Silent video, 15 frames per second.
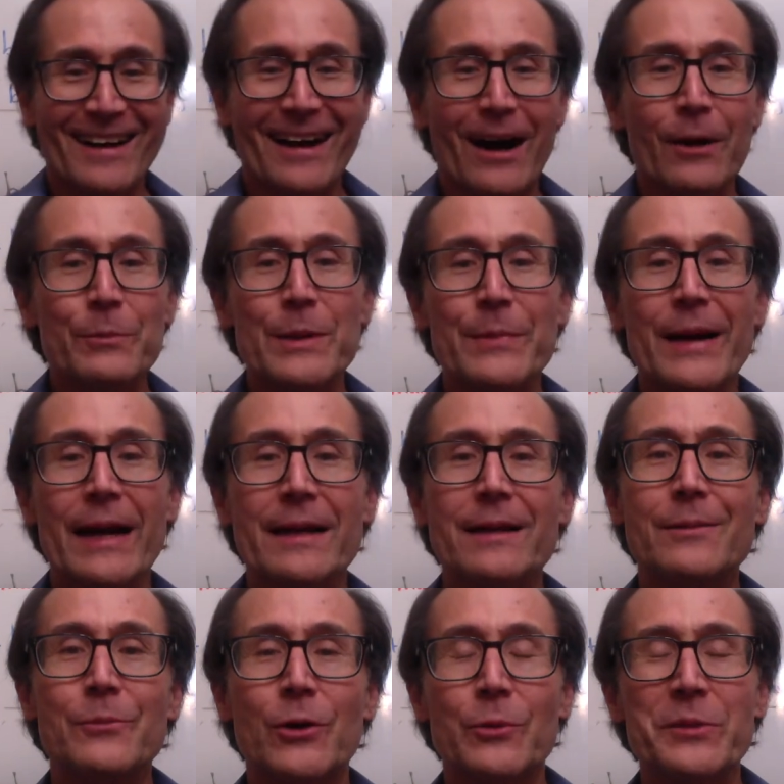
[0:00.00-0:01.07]
I'll be back in a
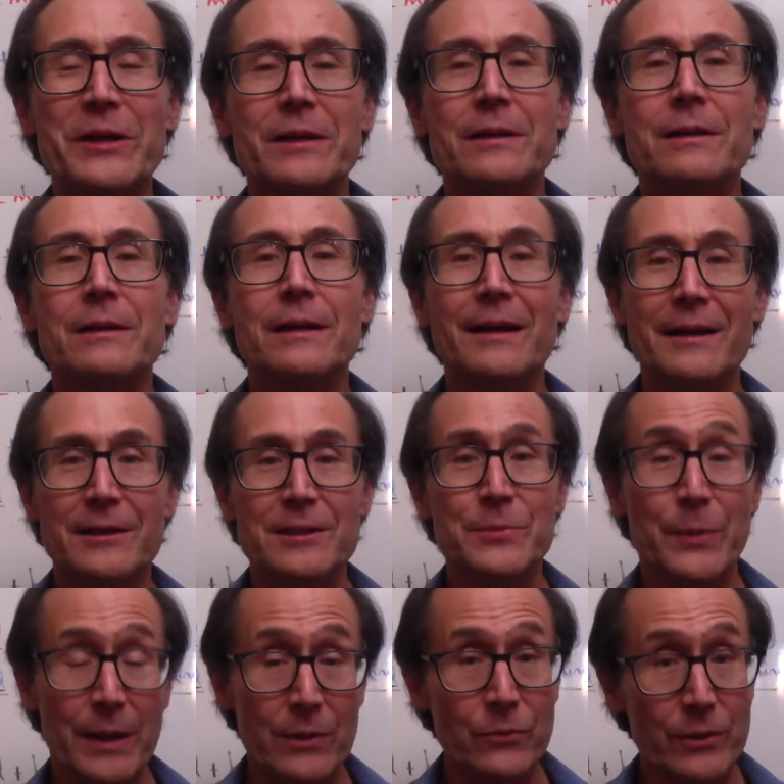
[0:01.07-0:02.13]
moment and
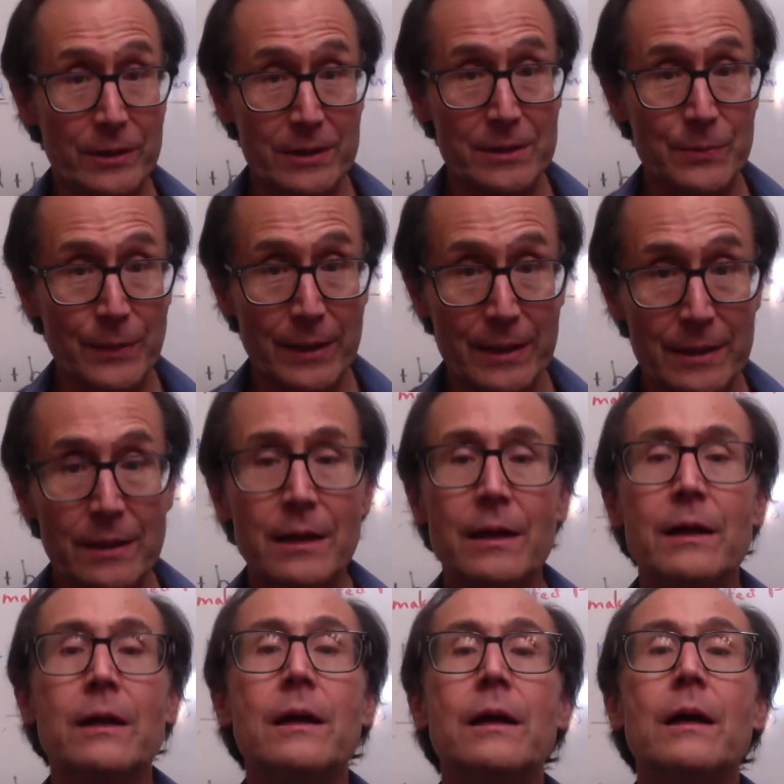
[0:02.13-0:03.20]
we'll explain
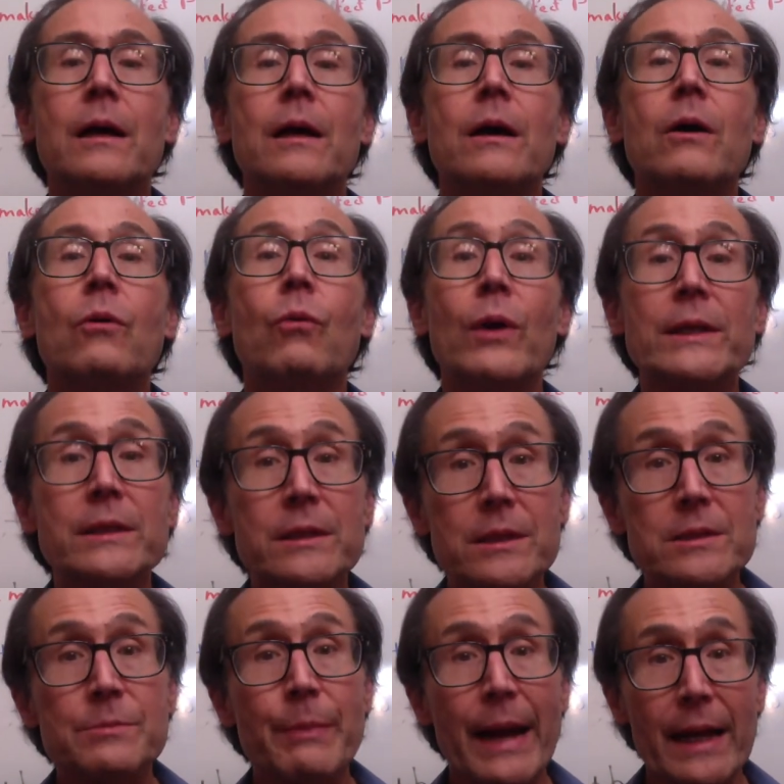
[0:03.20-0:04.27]
what does
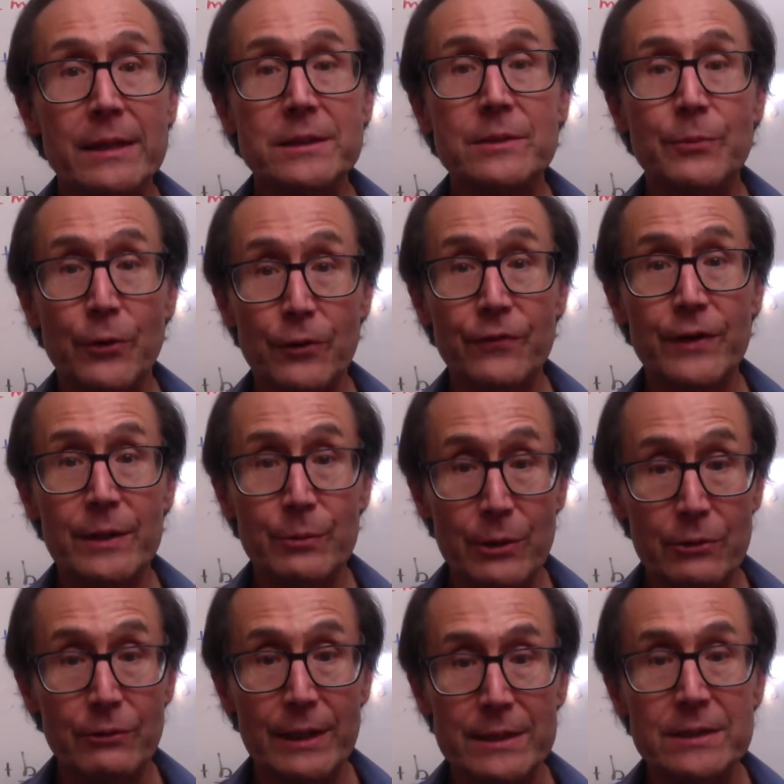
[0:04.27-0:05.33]
past perfect
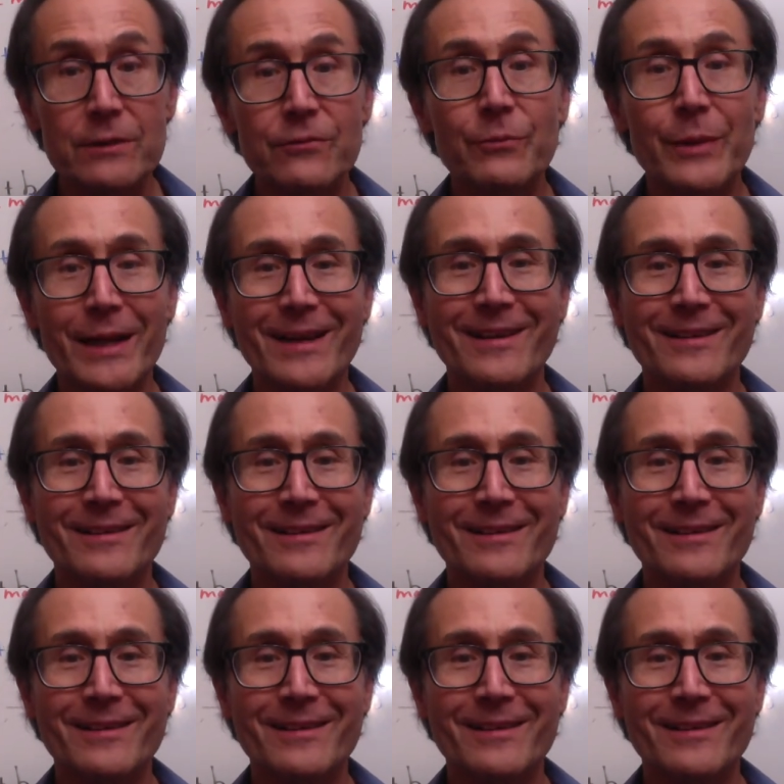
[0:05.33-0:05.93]
progressive mean.